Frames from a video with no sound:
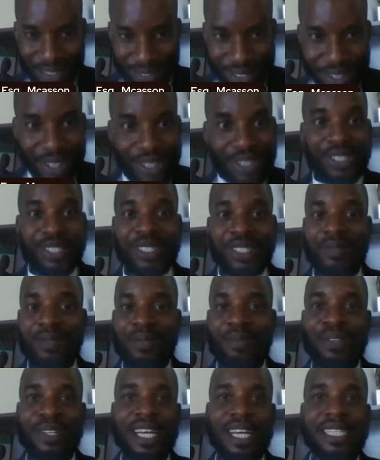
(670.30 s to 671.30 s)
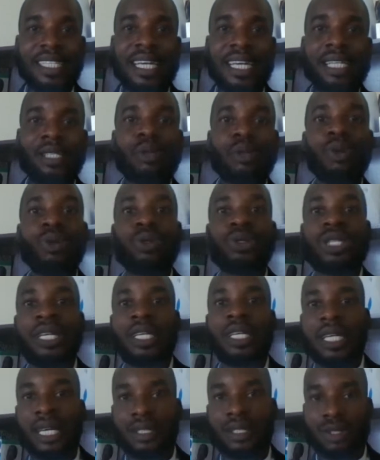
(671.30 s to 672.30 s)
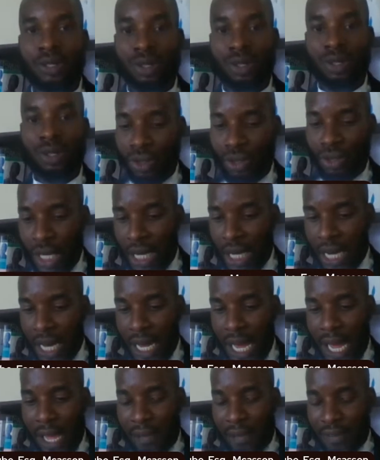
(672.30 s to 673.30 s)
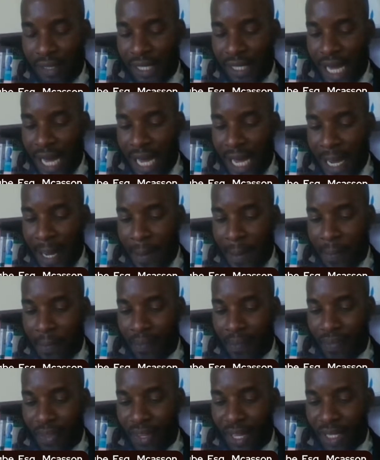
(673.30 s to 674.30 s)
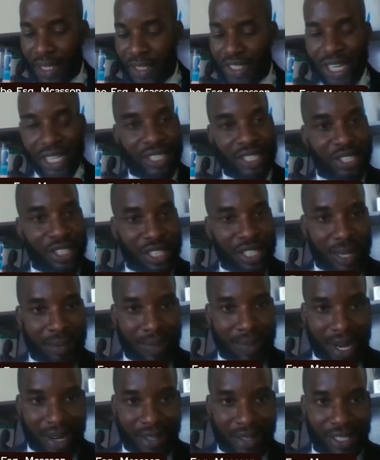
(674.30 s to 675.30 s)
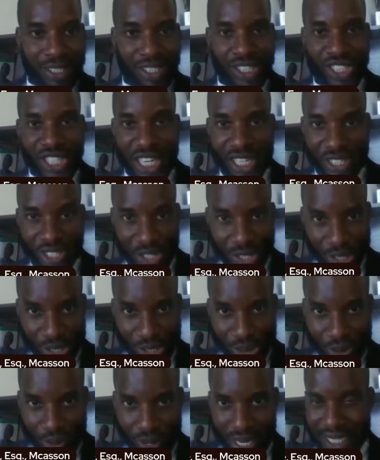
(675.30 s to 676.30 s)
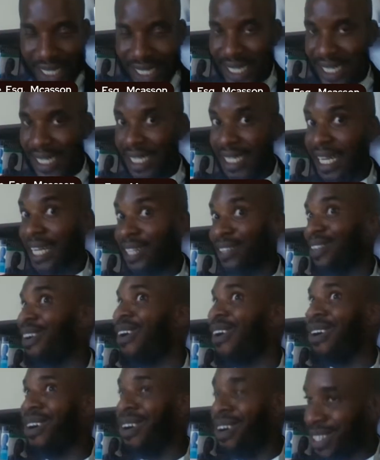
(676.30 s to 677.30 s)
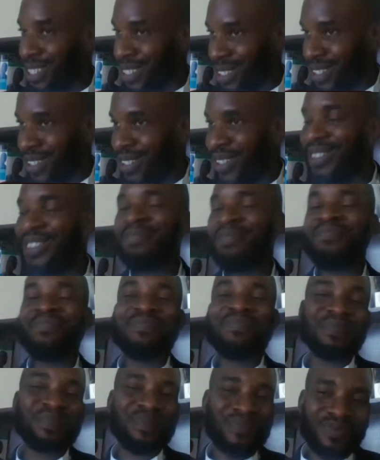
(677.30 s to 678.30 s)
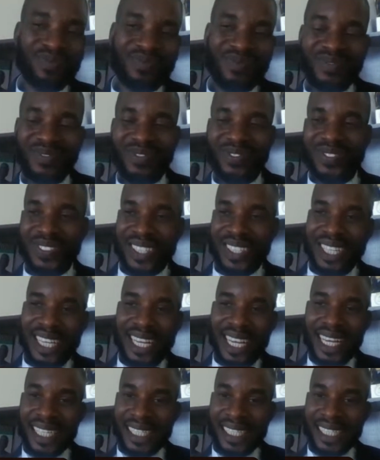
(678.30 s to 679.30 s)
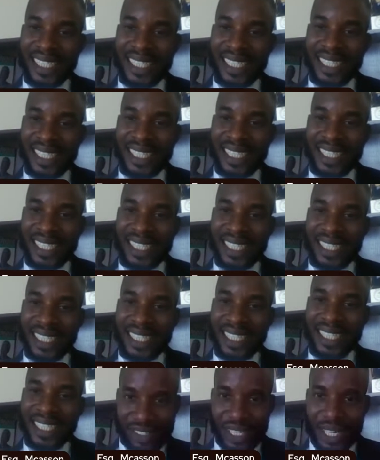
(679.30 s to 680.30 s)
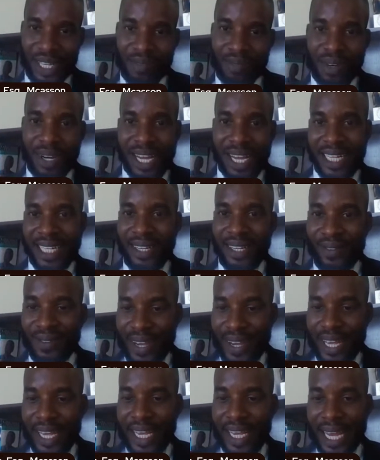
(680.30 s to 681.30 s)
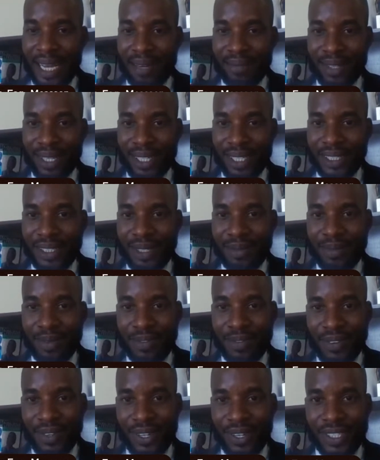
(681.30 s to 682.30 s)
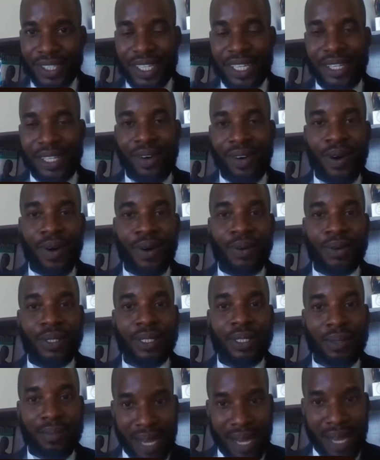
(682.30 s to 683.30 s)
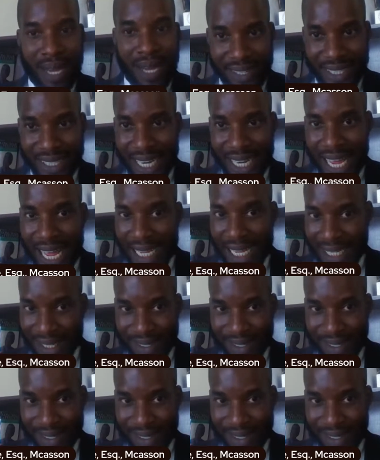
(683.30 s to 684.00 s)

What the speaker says: also seen people like that who they get to have their traditional marriage, their church wedding, and also their marriage registry. But anyway, I'm going to be focusing on the Marriage Act